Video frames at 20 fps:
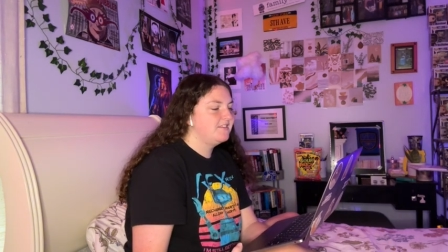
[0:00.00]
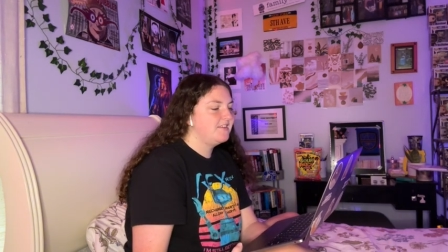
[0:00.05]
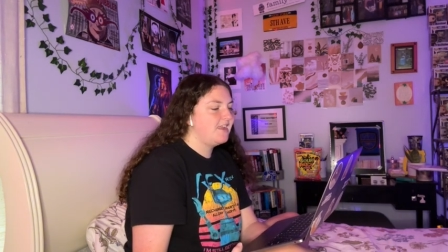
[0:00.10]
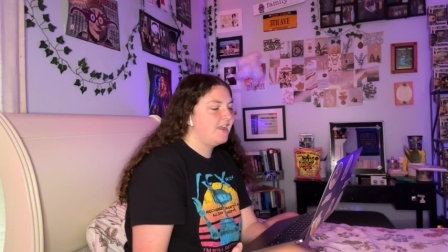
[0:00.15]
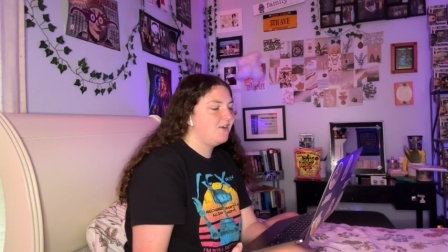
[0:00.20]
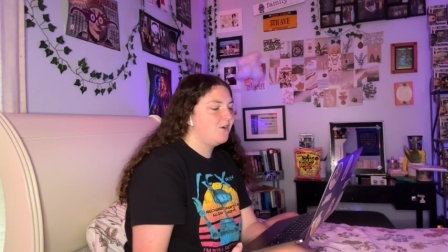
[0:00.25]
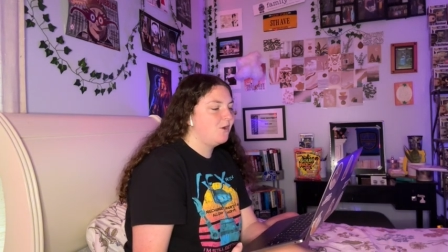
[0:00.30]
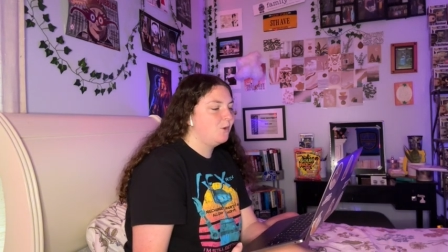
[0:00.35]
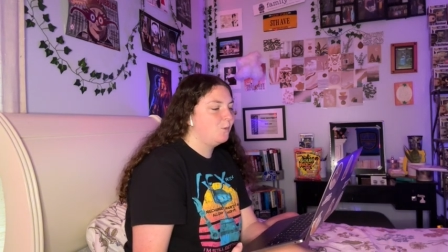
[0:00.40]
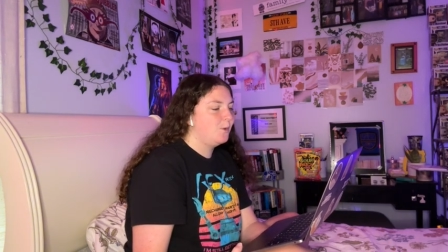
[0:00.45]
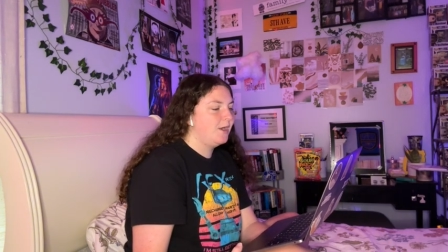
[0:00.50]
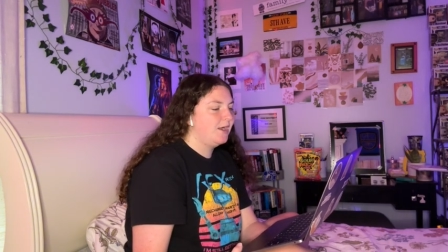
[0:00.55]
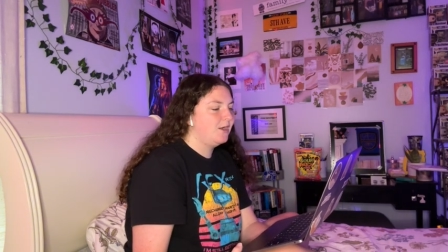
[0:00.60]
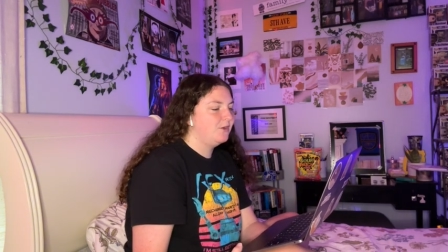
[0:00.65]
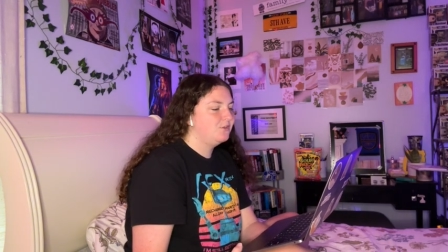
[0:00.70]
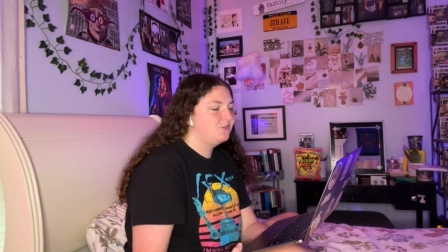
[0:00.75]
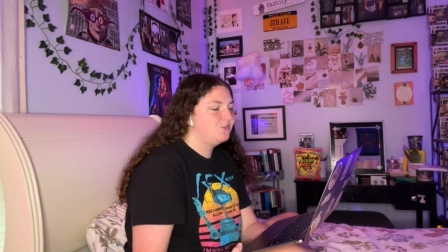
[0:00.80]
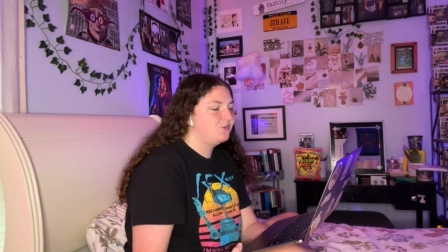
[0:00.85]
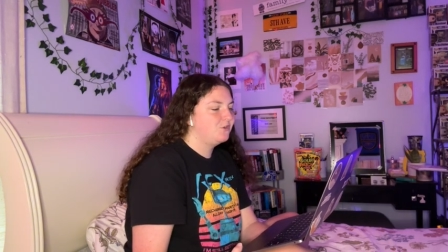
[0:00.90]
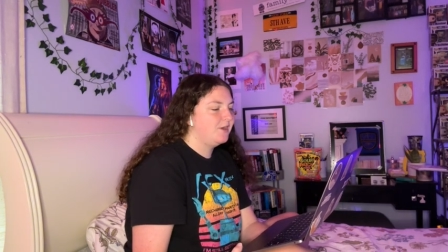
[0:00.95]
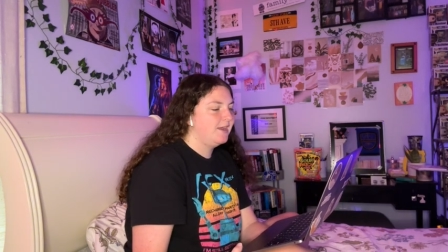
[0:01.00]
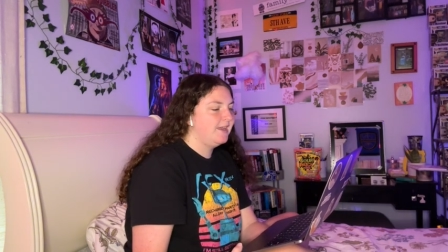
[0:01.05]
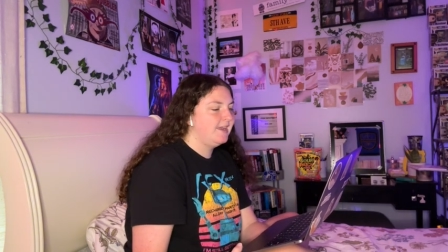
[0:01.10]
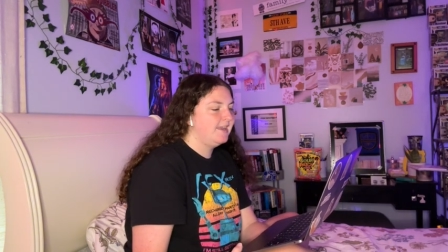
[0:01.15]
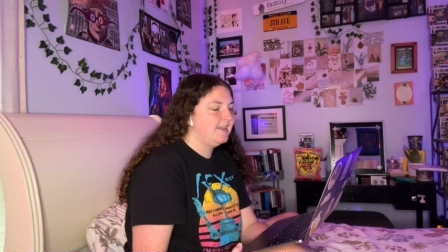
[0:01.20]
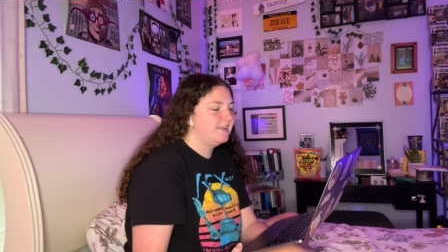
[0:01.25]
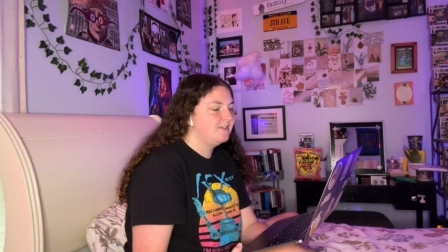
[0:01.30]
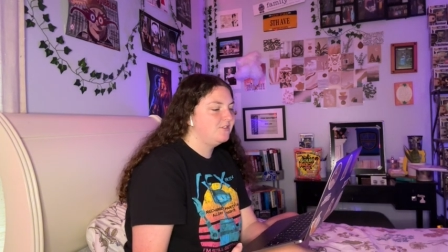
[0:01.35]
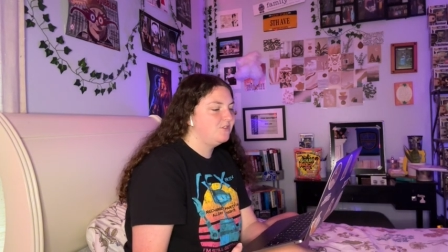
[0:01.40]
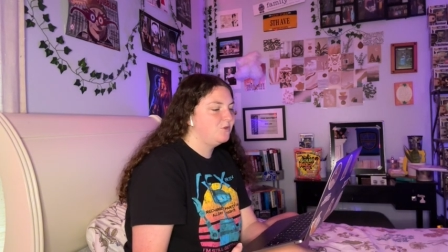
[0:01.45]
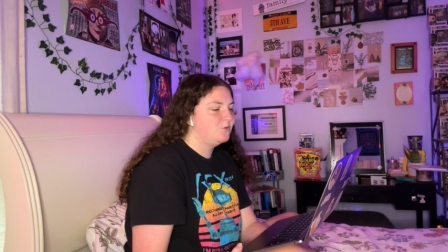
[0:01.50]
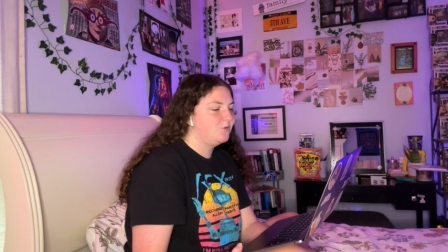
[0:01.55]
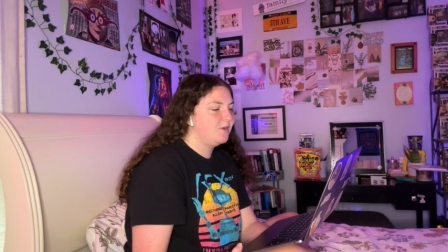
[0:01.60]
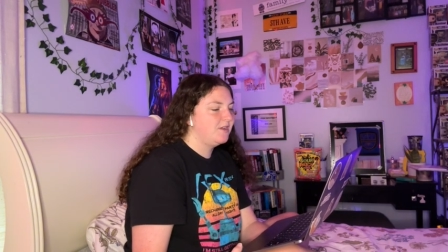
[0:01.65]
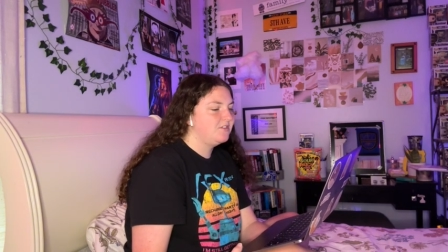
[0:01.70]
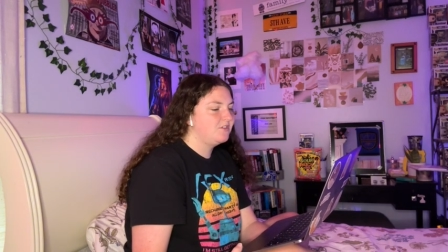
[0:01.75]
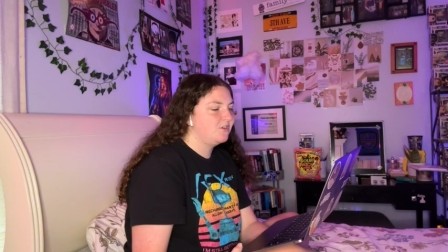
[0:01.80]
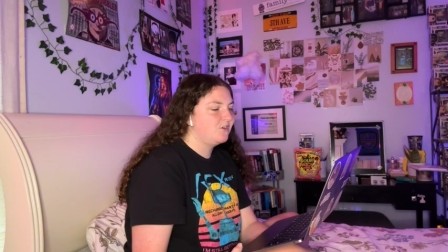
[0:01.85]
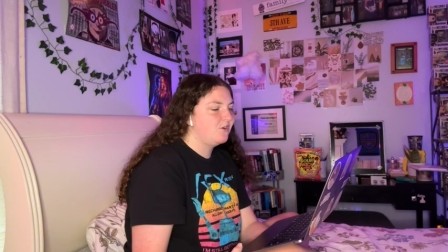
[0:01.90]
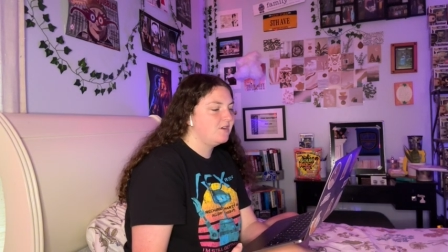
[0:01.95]
Take on wild terrain as you
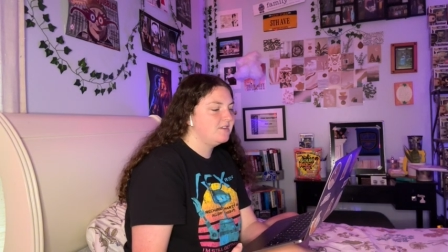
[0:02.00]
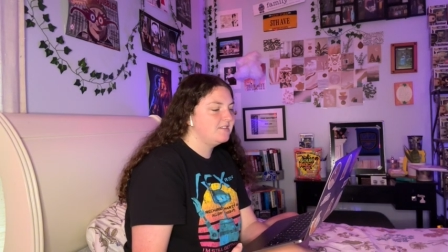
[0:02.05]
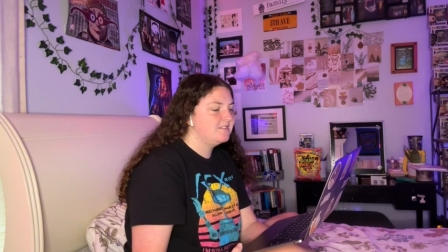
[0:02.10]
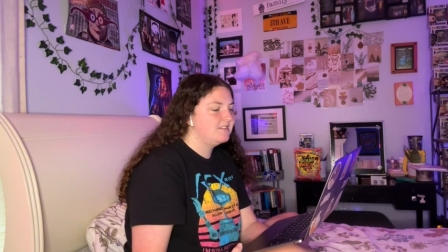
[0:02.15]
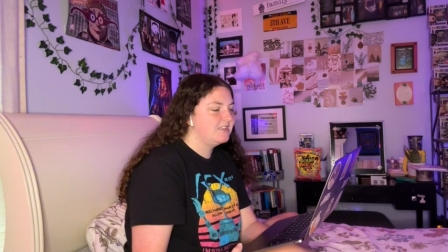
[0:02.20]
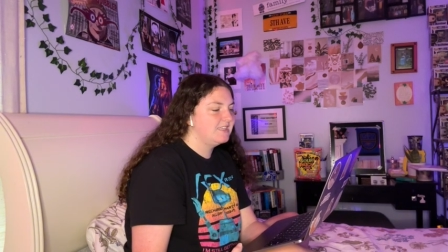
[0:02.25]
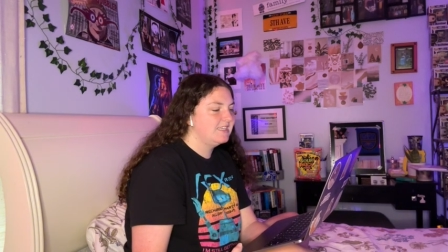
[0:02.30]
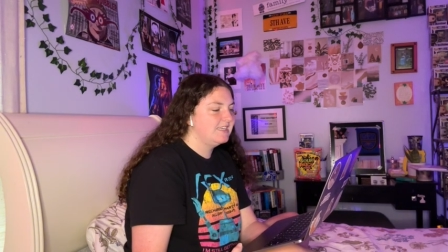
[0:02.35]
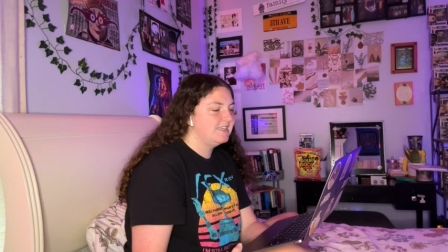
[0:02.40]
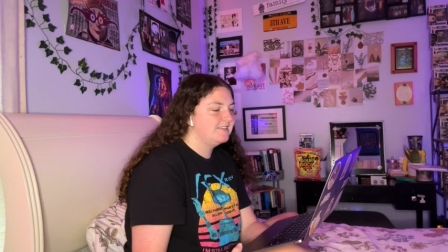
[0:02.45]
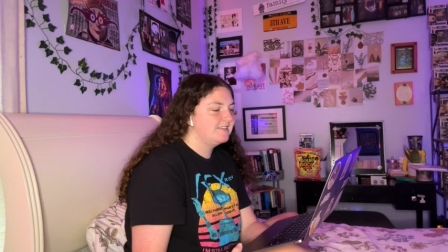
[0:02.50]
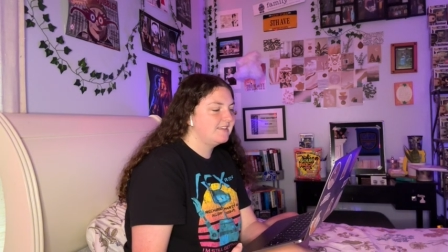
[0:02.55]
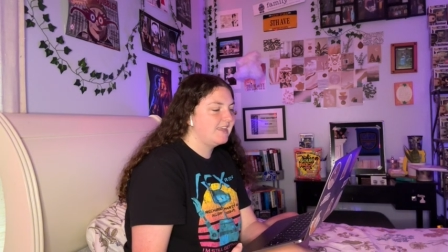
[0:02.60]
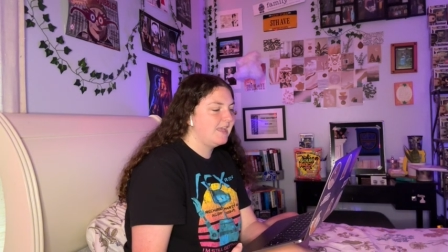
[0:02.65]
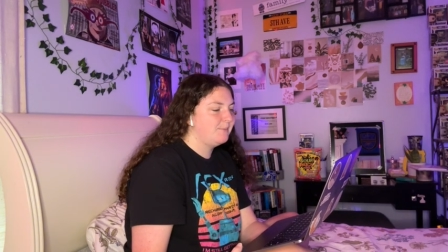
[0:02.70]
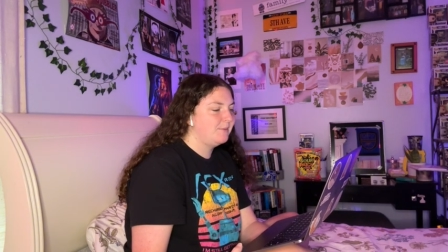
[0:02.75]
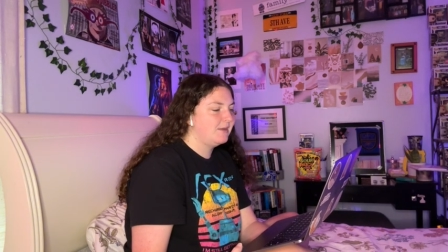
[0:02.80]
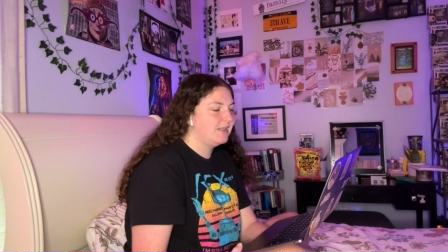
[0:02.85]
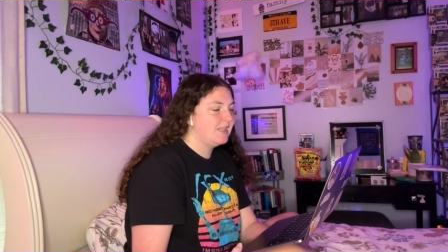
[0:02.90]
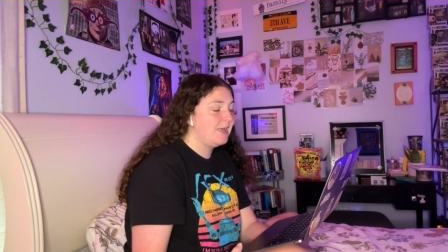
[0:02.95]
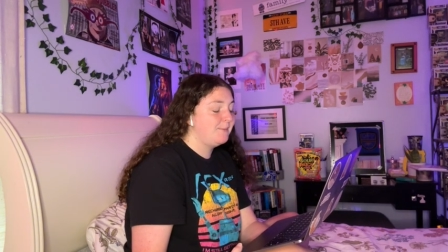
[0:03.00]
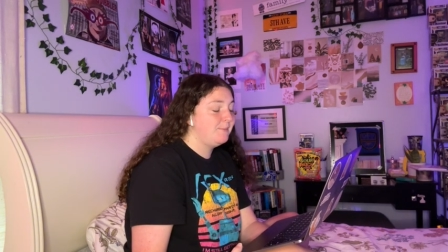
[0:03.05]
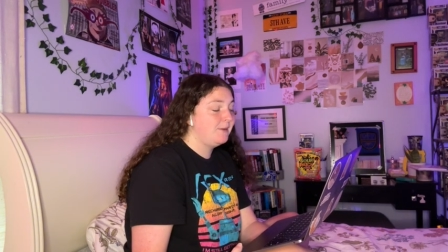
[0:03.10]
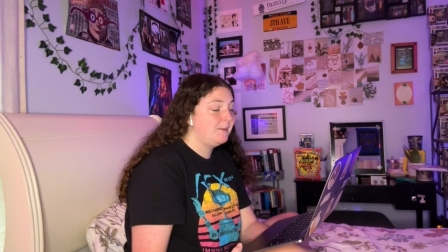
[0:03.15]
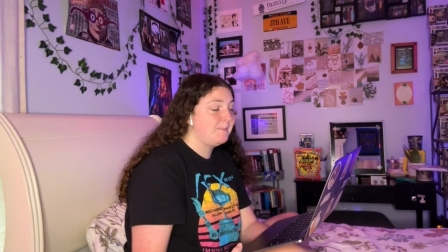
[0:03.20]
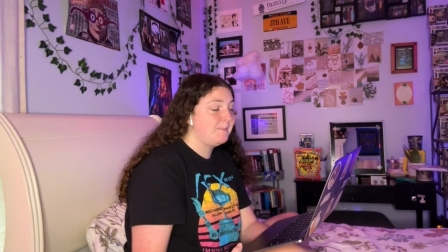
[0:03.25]
race across the landscape, climbing